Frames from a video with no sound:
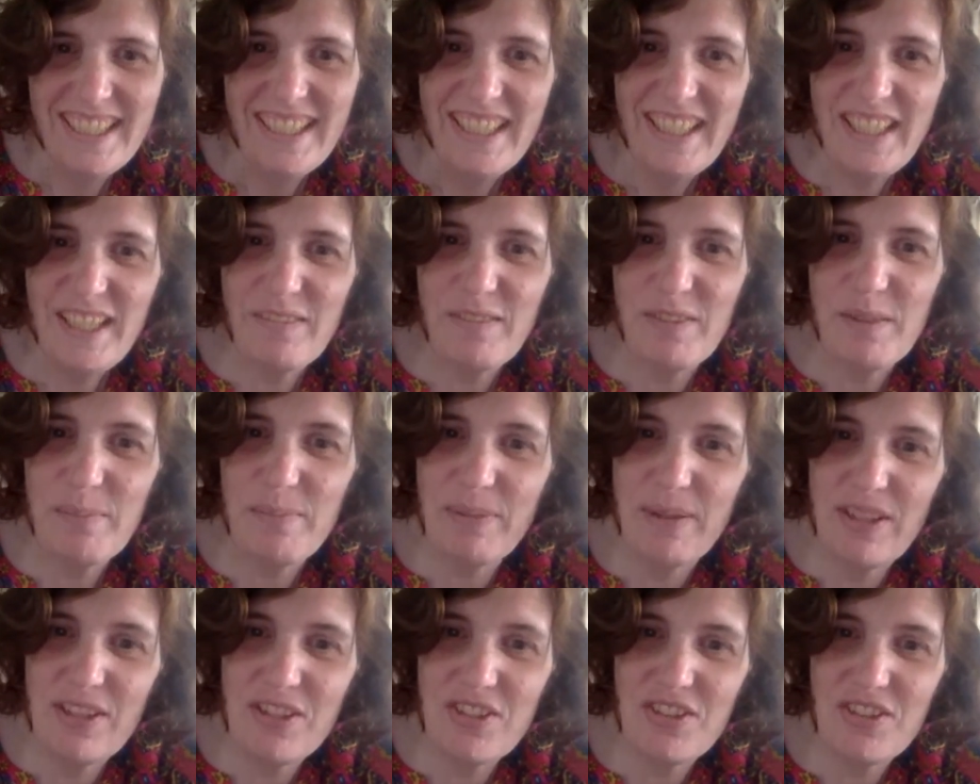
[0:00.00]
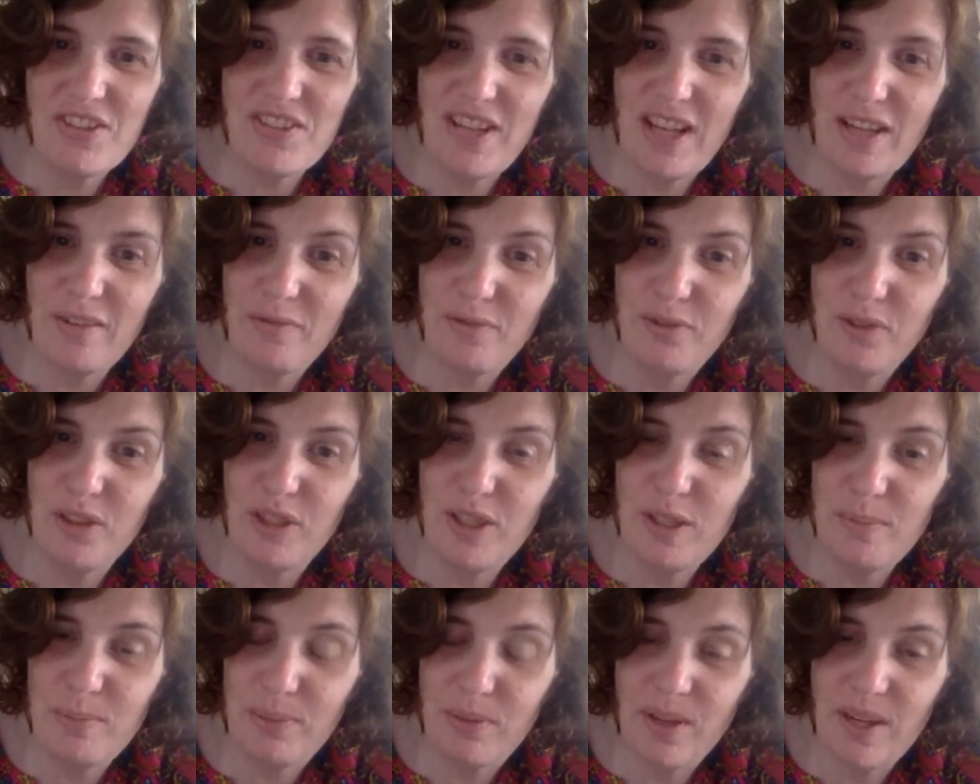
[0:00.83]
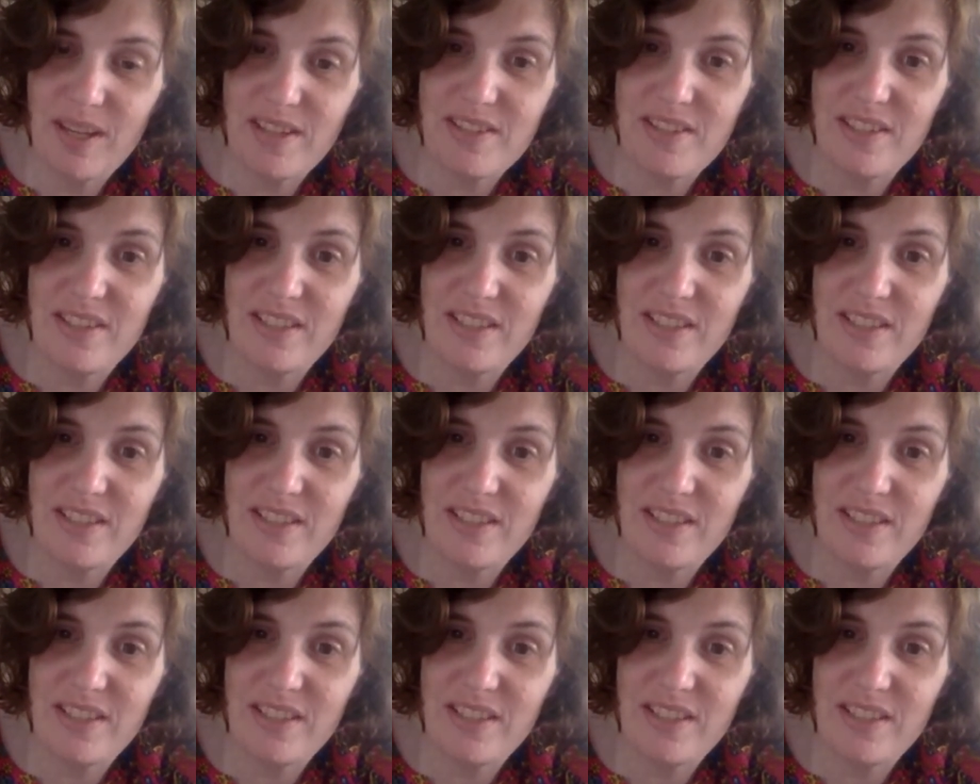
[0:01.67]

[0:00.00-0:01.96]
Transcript: If the plunger is not fully pressed,